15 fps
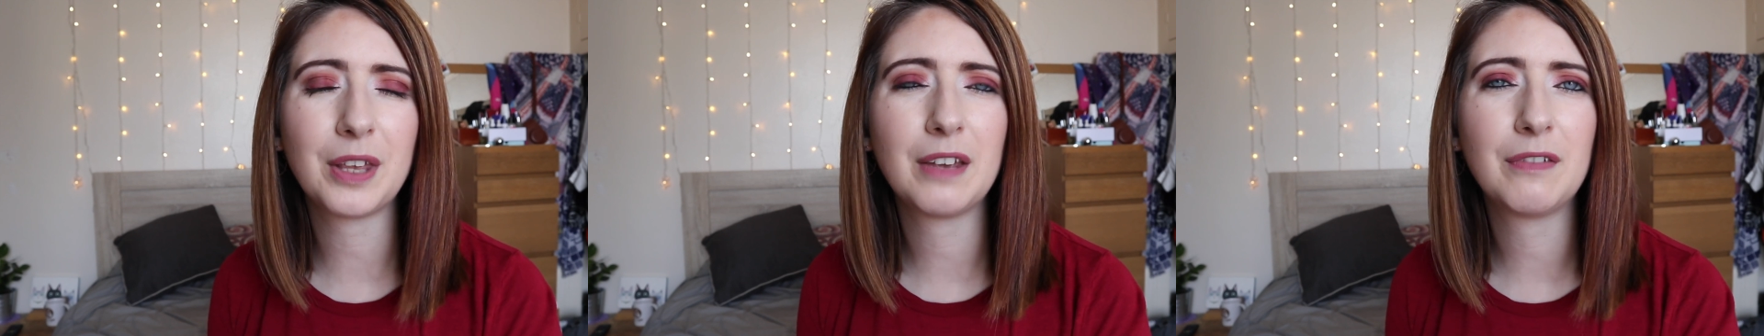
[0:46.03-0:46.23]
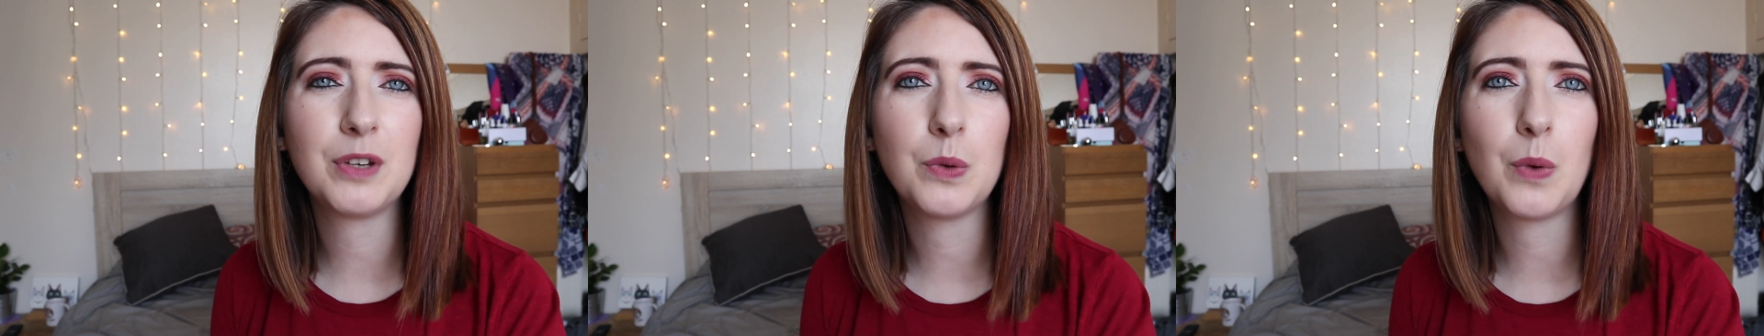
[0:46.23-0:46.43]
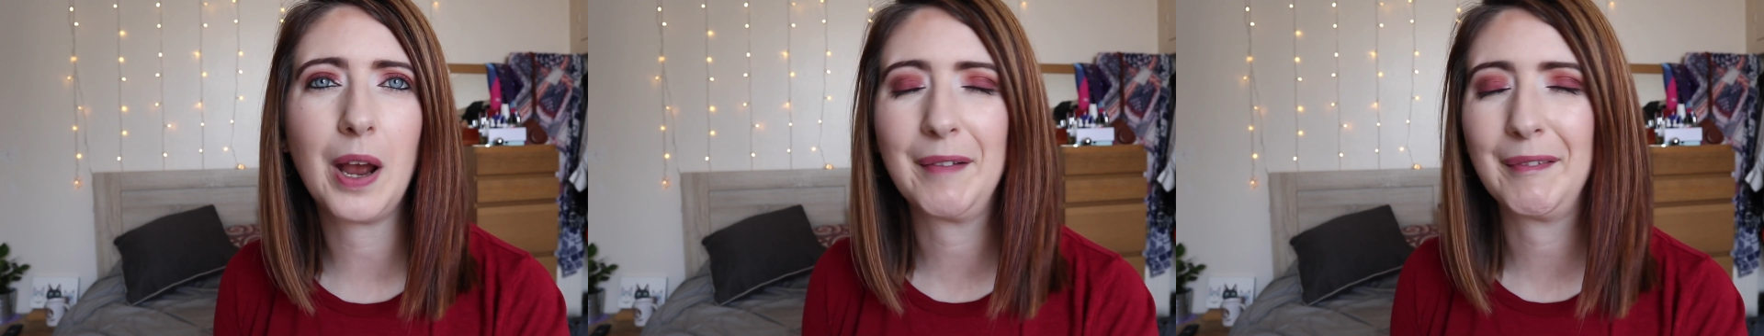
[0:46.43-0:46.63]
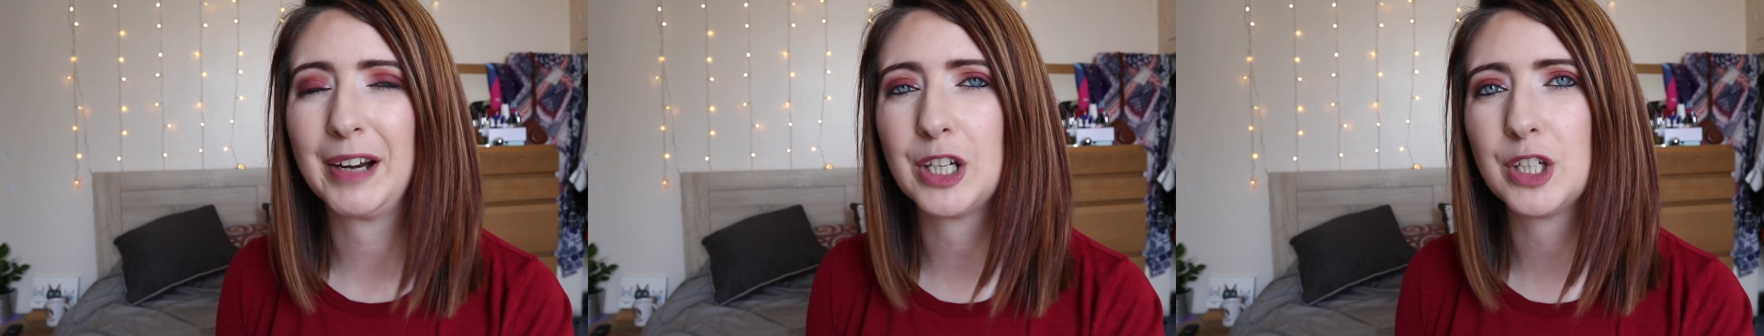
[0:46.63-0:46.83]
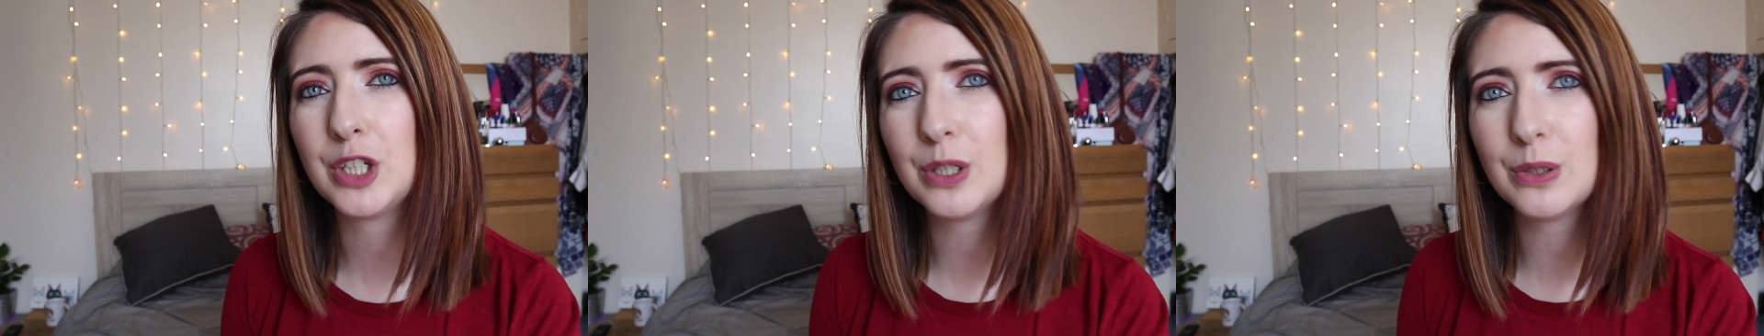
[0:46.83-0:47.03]
if you are
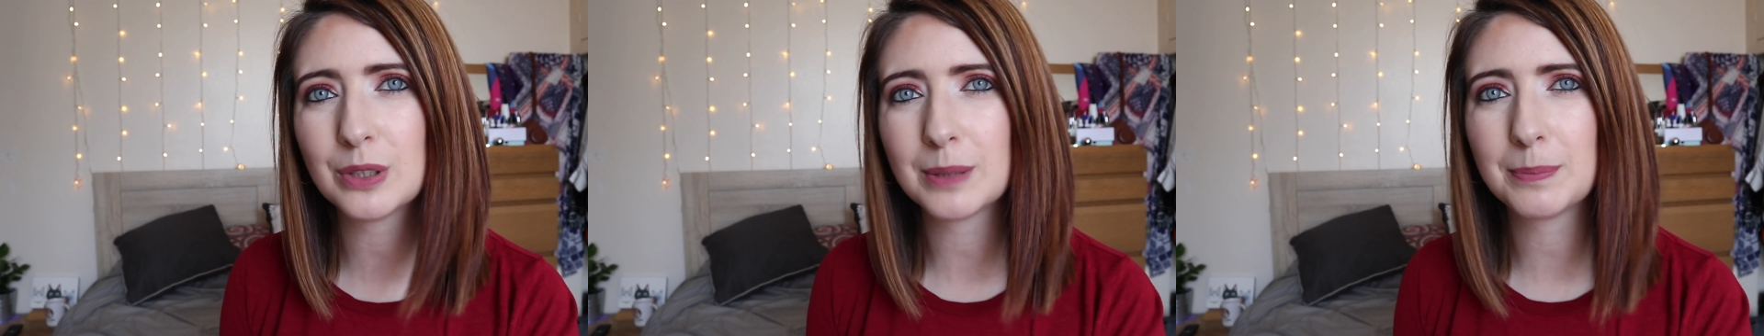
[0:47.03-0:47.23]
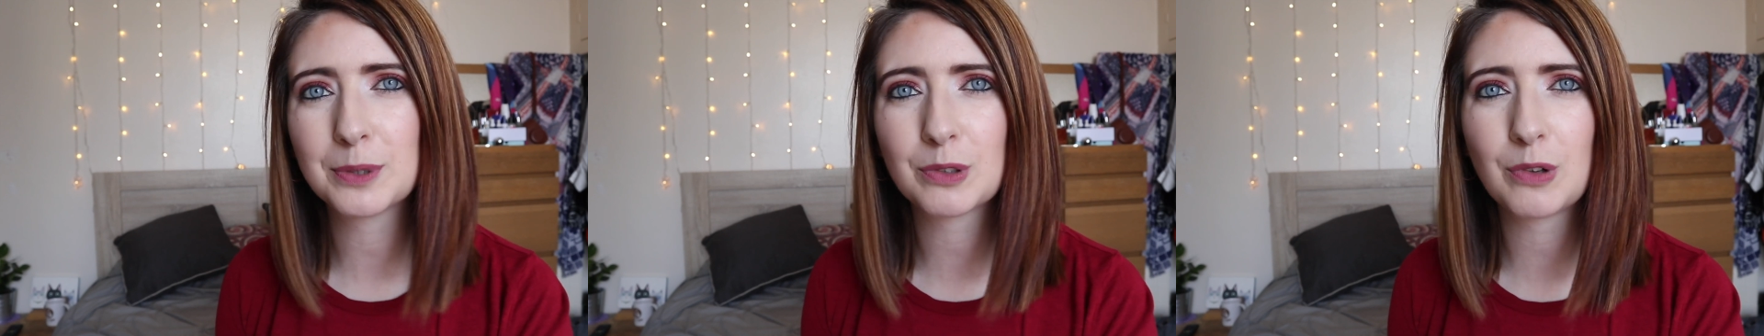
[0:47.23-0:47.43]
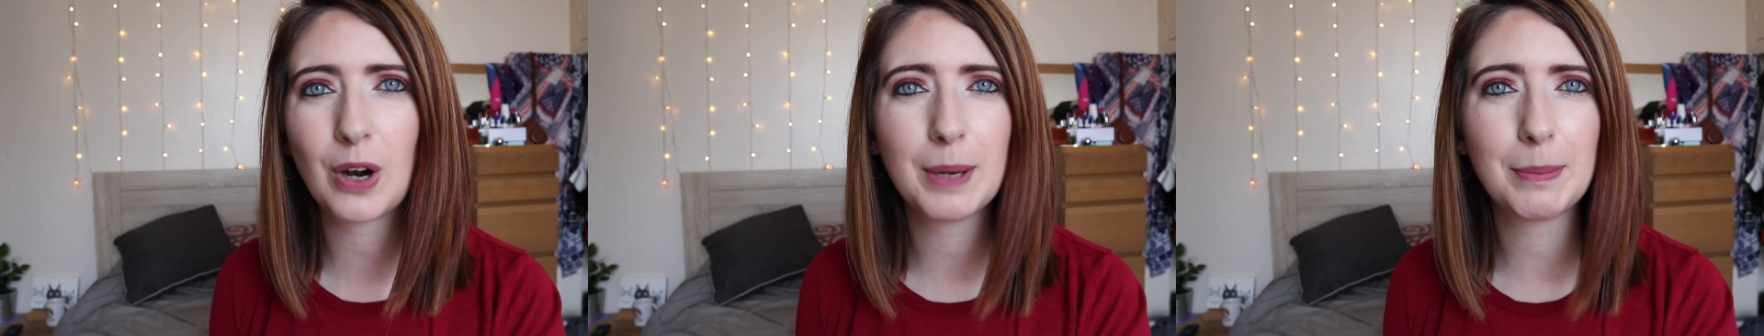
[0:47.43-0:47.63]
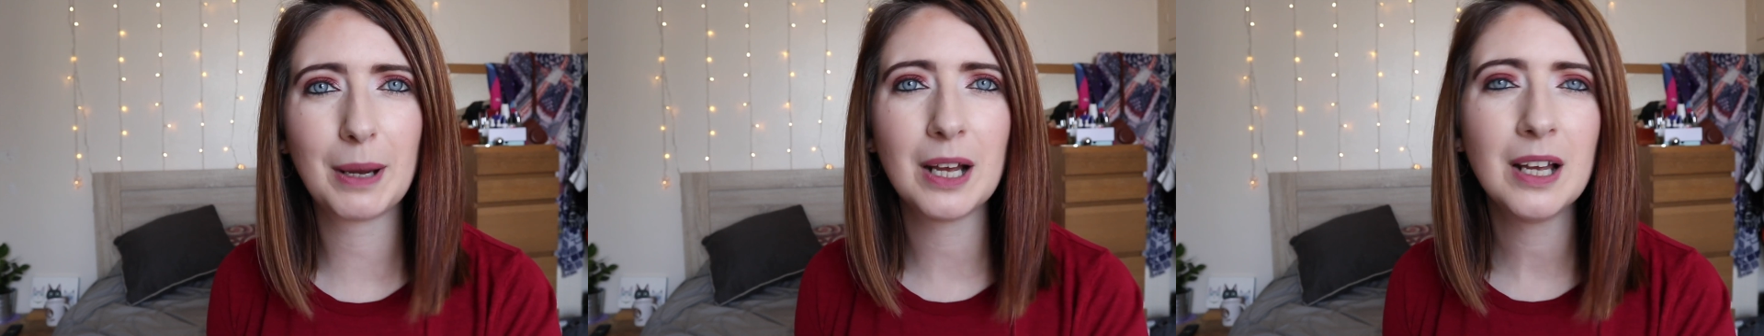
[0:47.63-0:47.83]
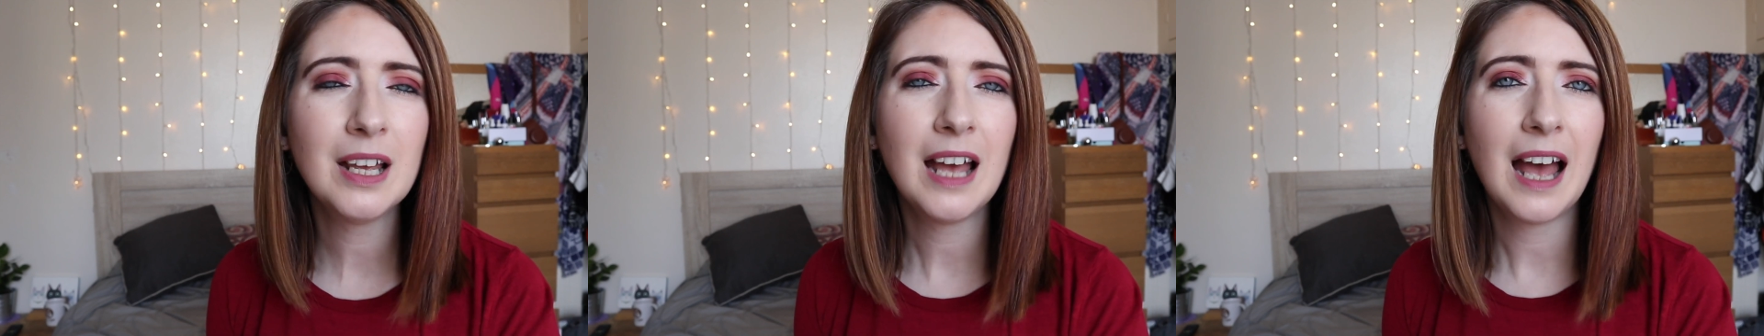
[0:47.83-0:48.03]
a new subscriber.